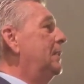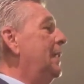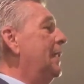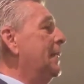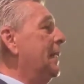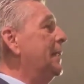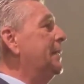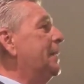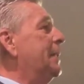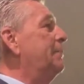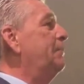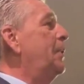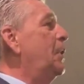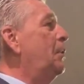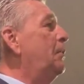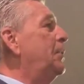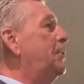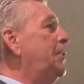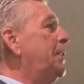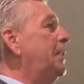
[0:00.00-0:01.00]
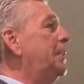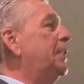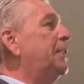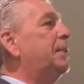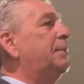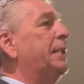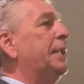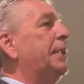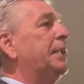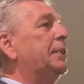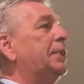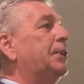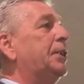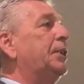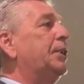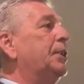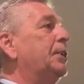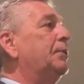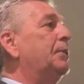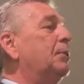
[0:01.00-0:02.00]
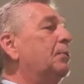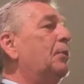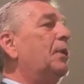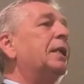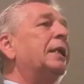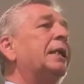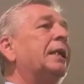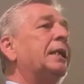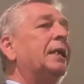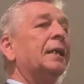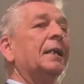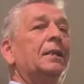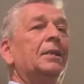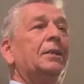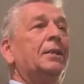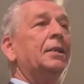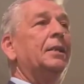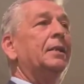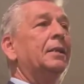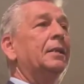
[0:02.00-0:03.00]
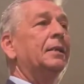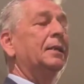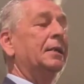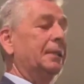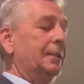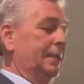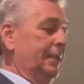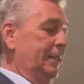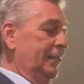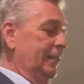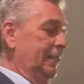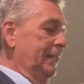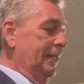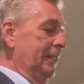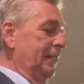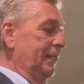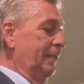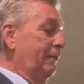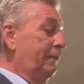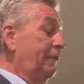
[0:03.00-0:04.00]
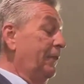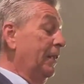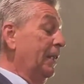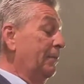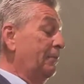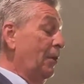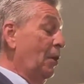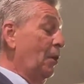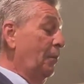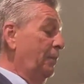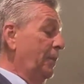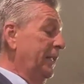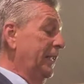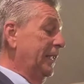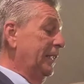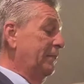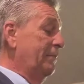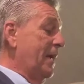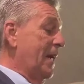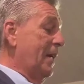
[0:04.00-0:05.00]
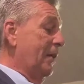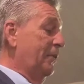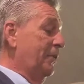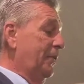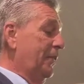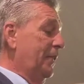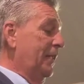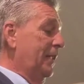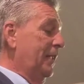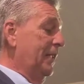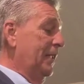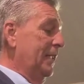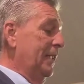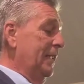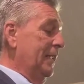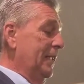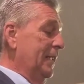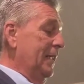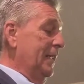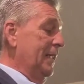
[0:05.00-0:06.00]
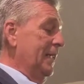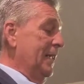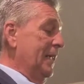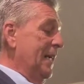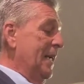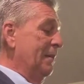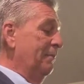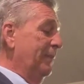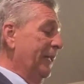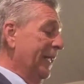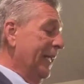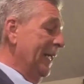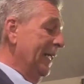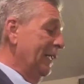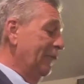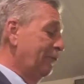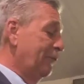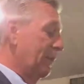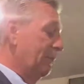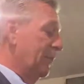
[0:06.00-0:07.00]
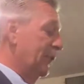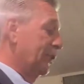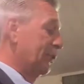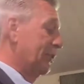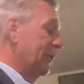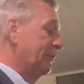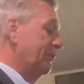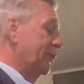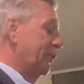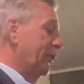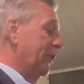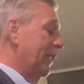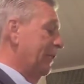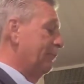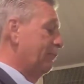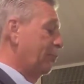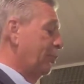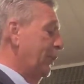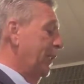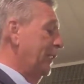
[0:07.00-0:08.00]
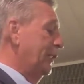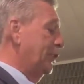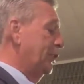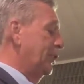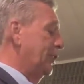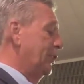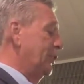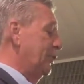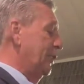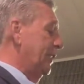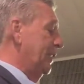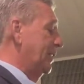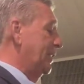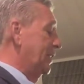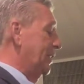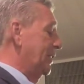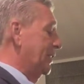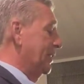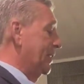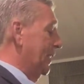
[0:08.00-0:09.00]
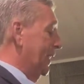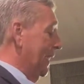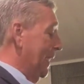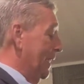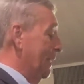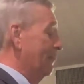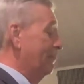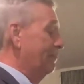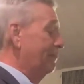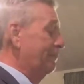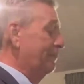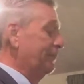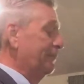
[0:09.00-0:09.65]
and let them know what Jesus means to you and what he is. Philip opened his mouth, and beginning from the scripture, he preached Jesus to him.